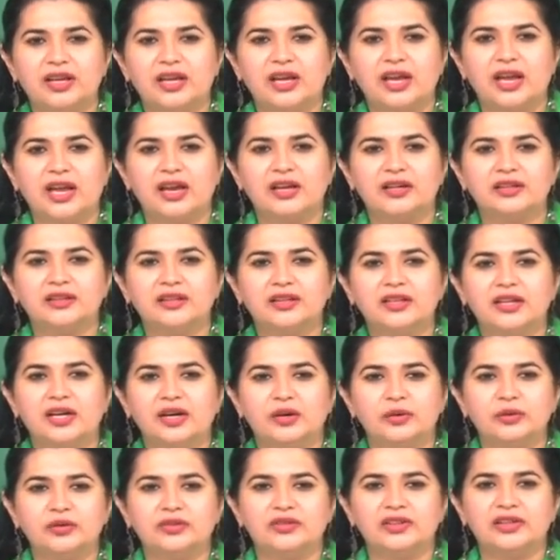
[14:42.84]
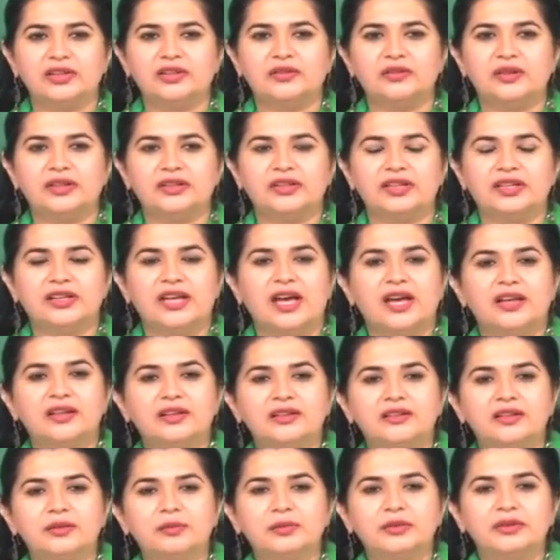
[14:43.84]
at the outset, where the
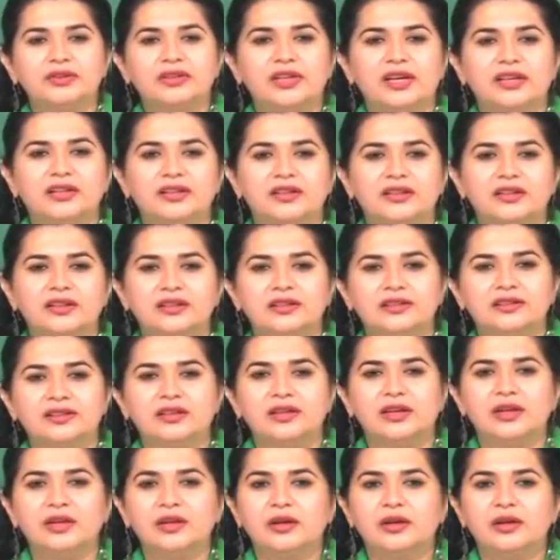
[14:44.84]
narrative protagonist,